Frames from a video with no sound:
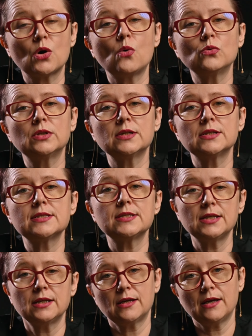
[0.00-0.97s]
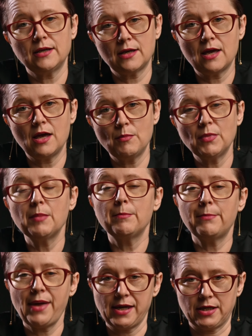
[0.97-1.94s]
on the CKM
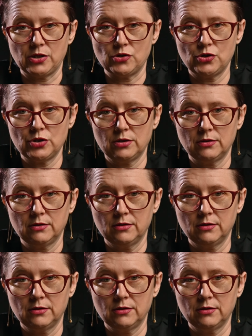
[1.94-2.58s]
package